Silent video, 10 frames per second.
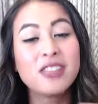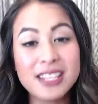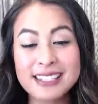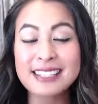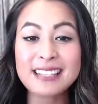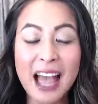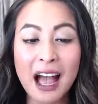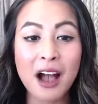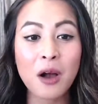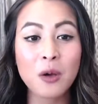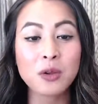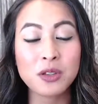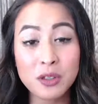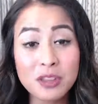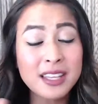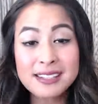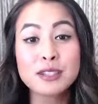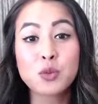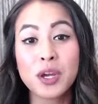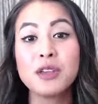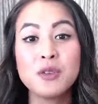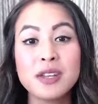This is what you